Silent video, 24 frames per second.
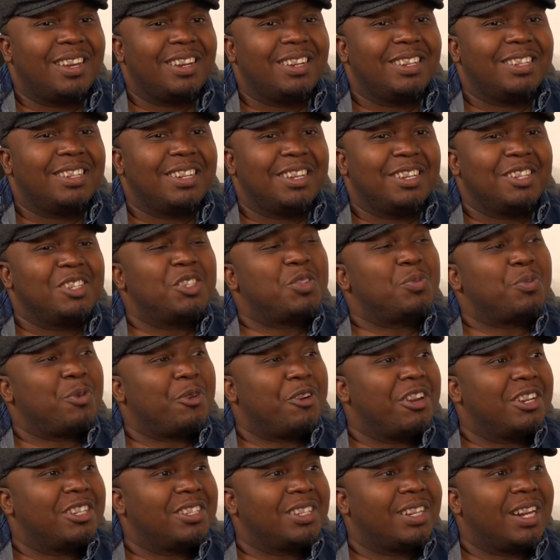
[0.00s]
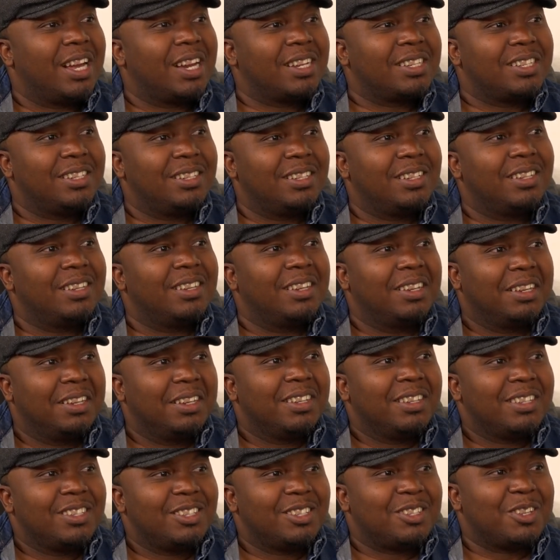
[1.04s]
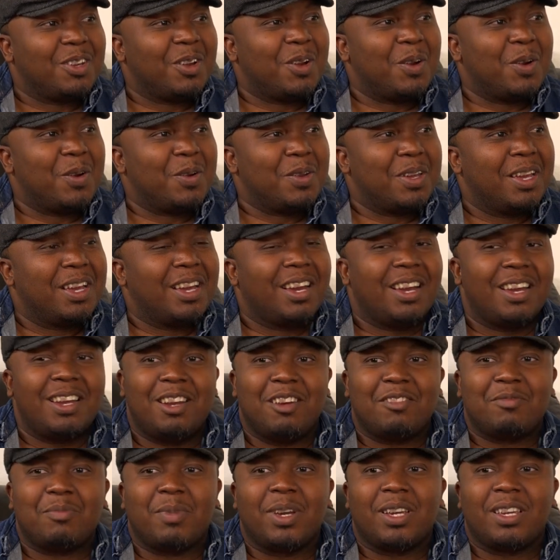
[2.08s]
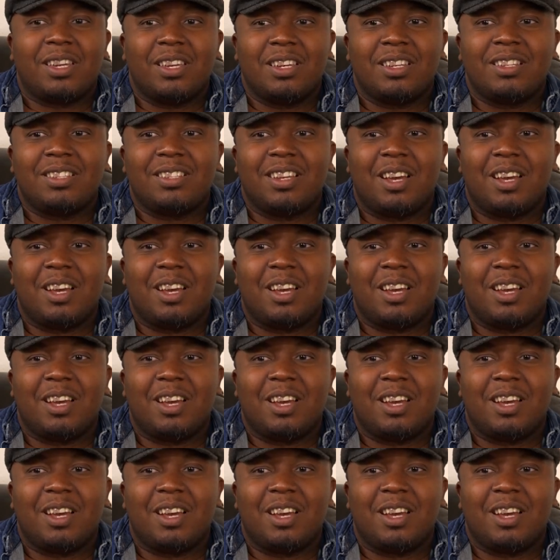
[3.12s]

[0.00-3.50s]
and inspiration, actually. Mm-hmm. So, yeah, okay. I love my kids.